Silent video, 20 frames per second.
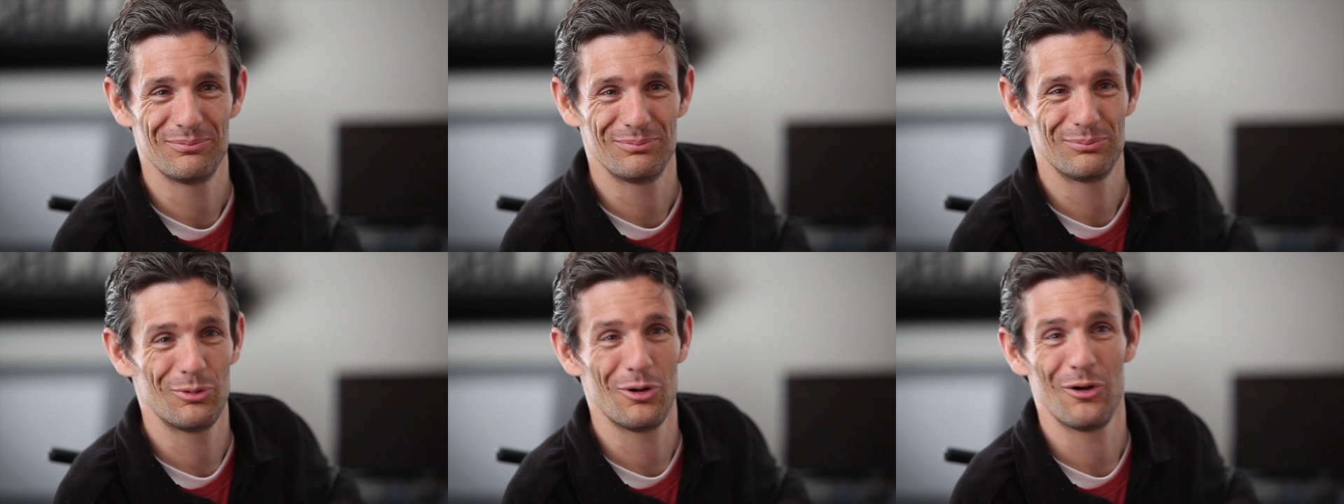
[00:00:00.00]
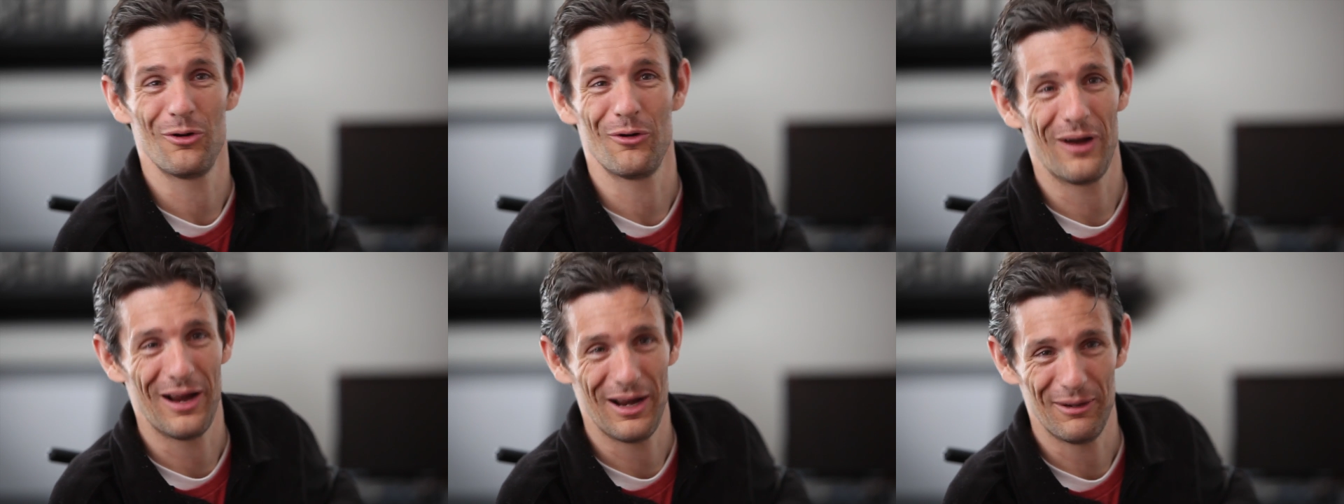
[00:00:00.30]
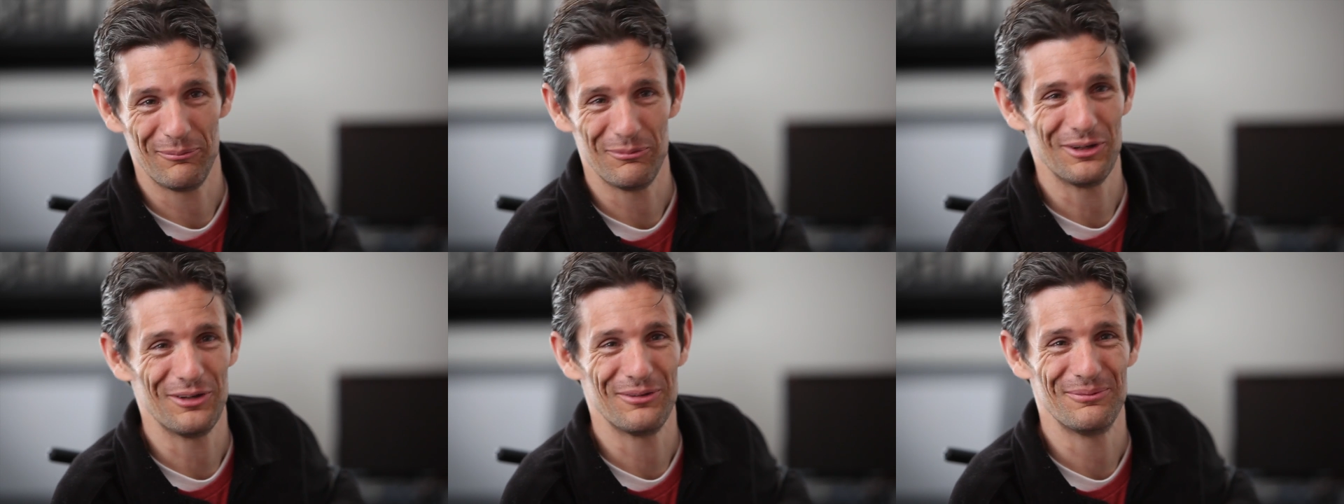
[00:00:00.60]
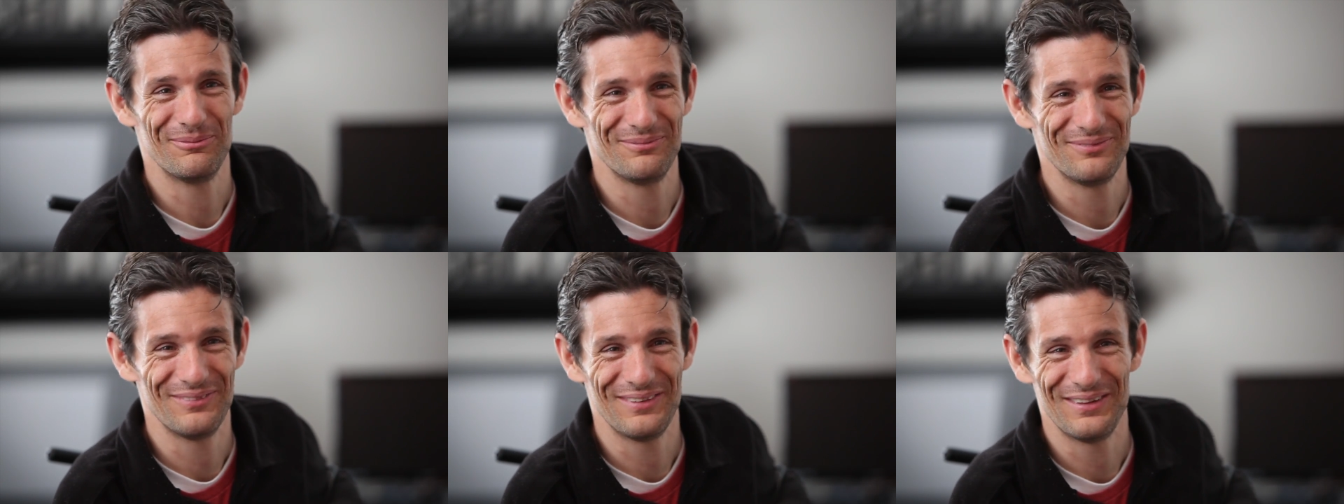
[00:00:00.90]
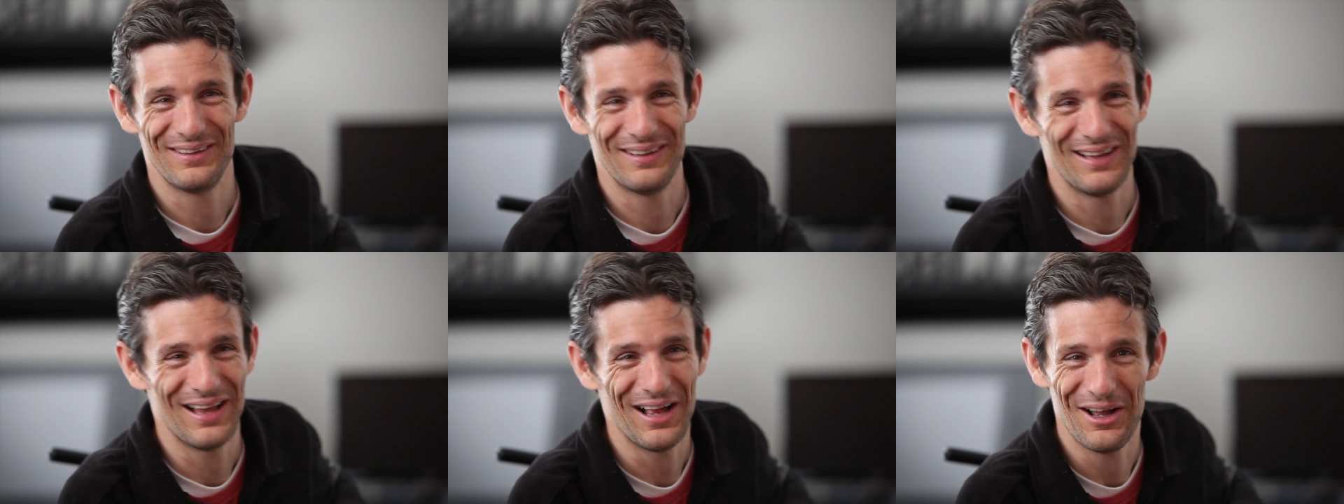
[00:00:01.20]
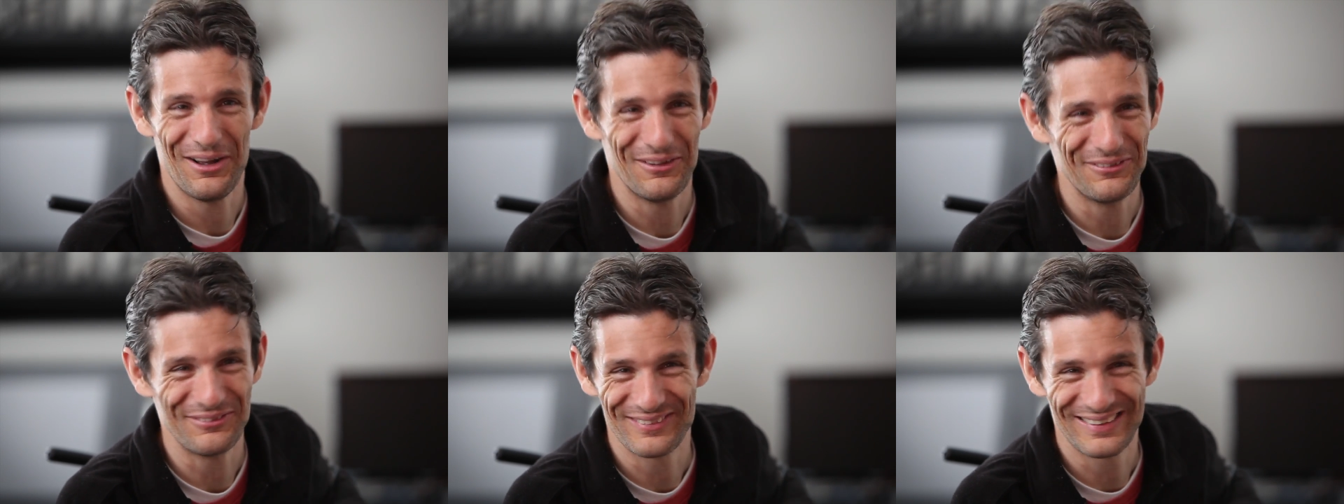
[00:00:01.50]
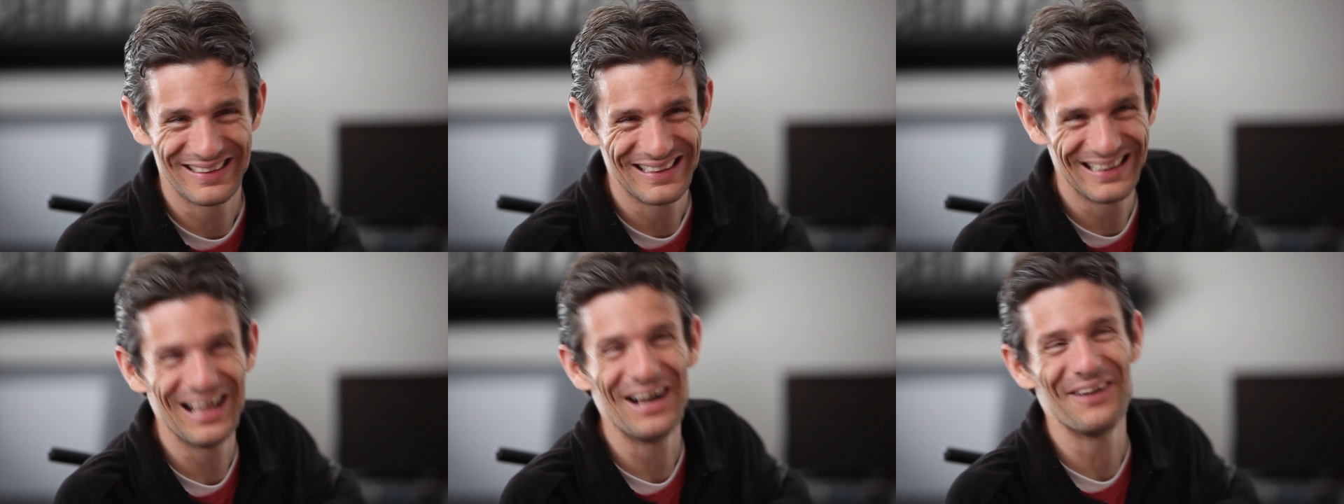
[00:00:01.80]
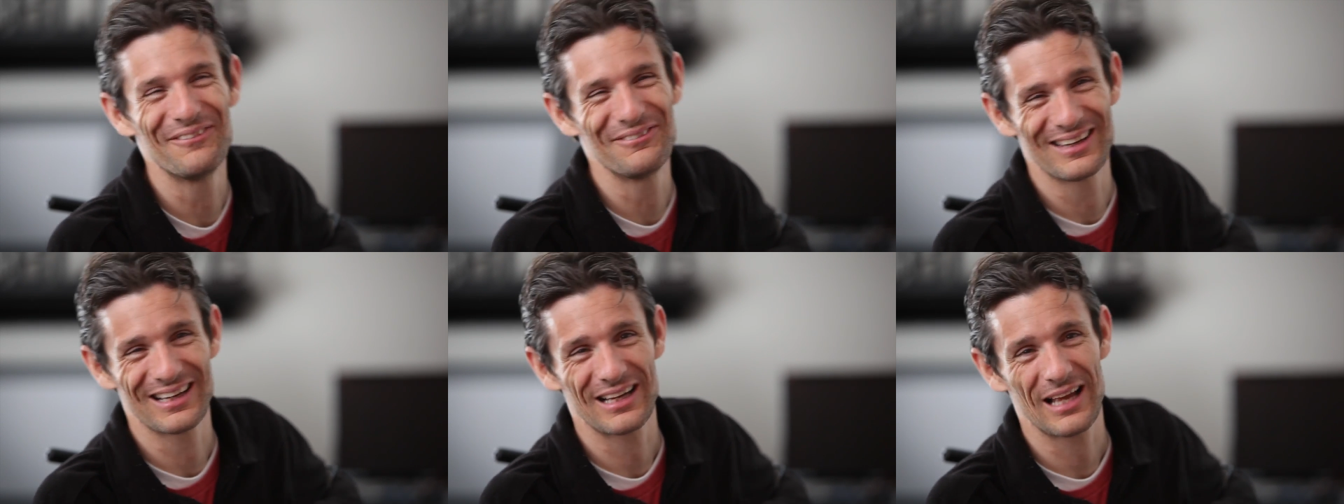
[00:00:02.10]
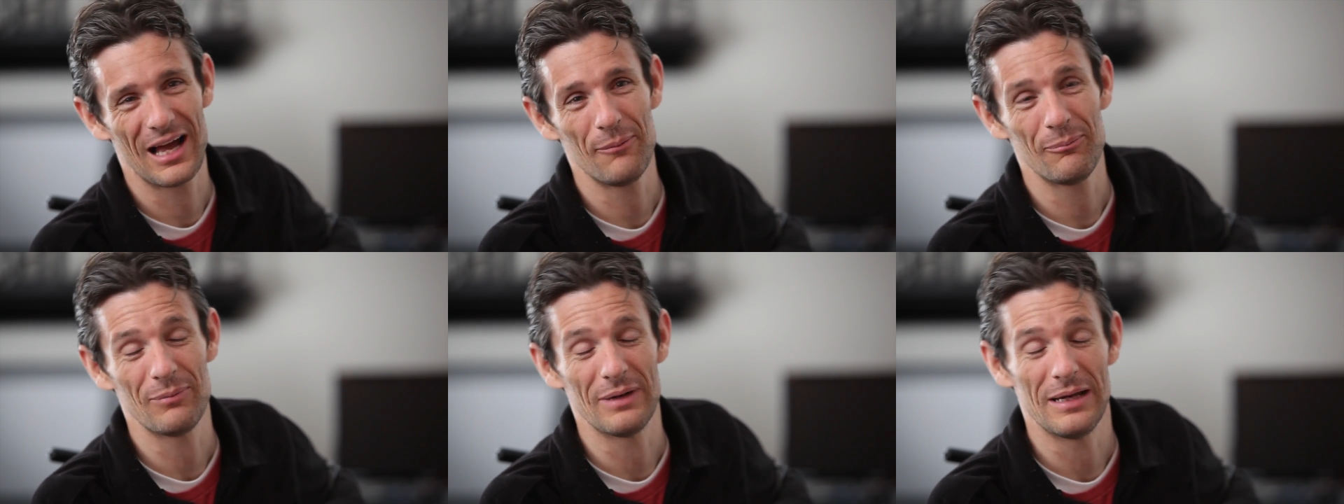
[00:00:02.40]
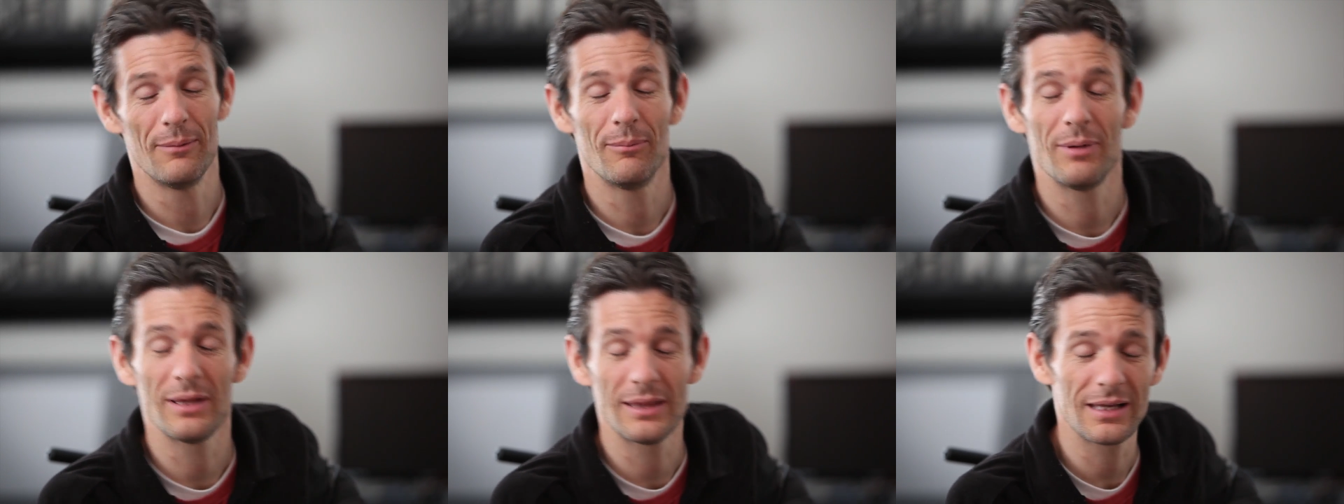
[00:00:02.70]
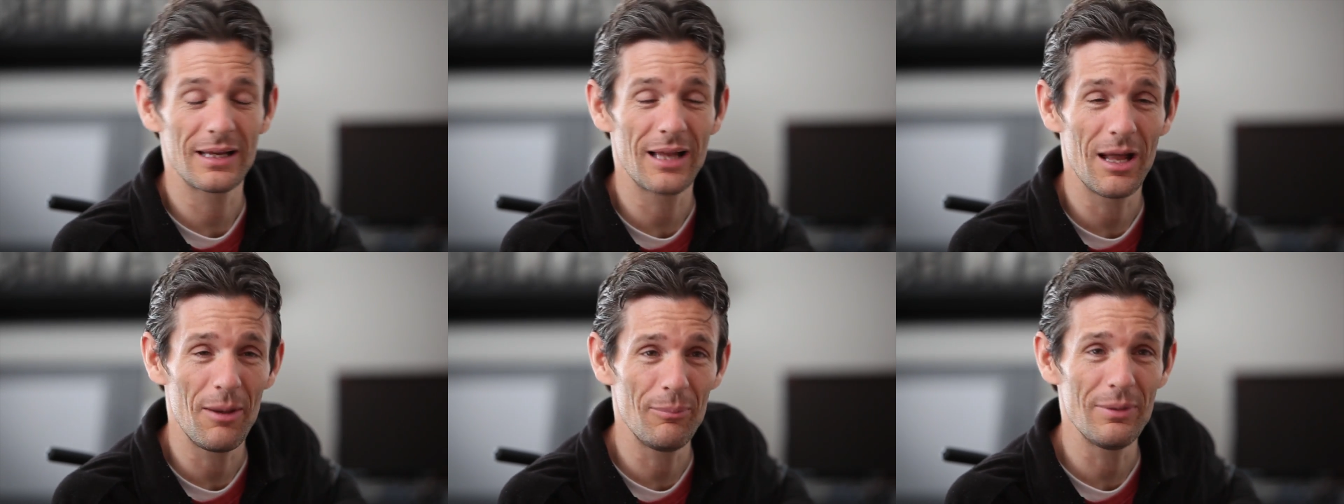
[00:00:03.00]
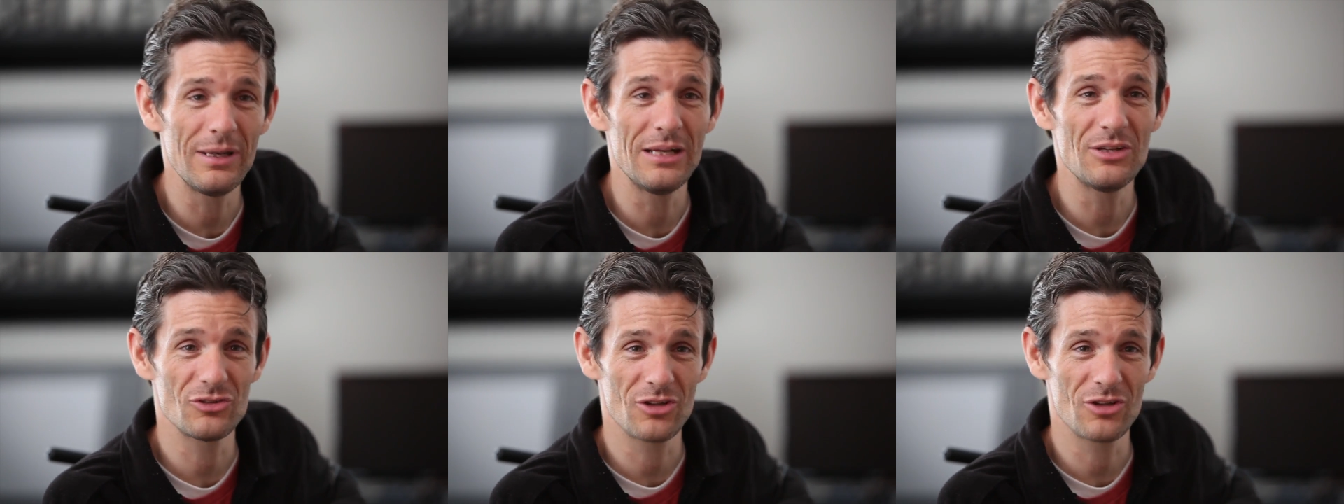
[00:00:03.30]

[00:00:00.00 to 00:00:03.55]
programmer of the company. But the company is